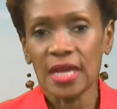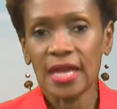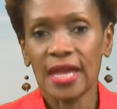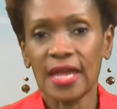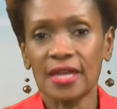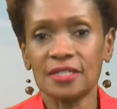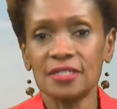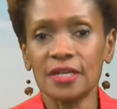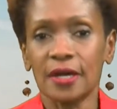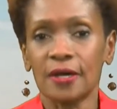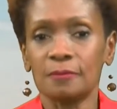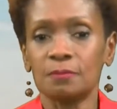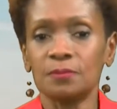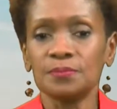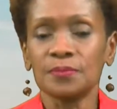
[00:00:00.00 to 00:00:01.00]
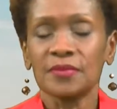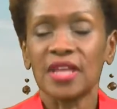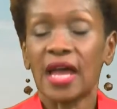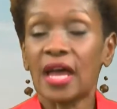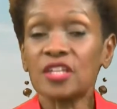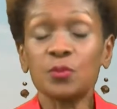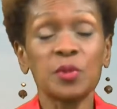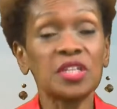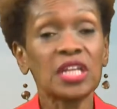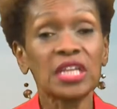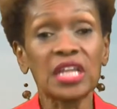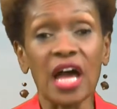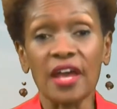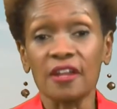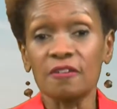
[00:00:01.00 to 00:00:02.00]
And I spent a
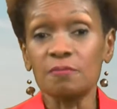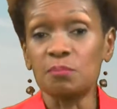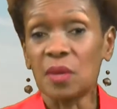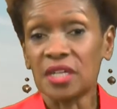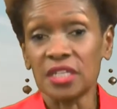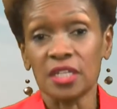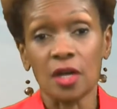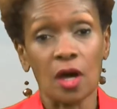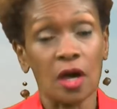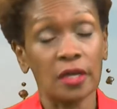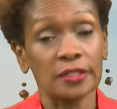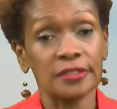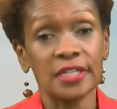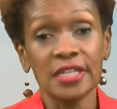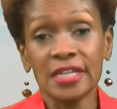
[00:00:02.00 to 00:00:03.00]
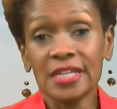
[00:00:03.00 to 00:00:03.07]
lot of money on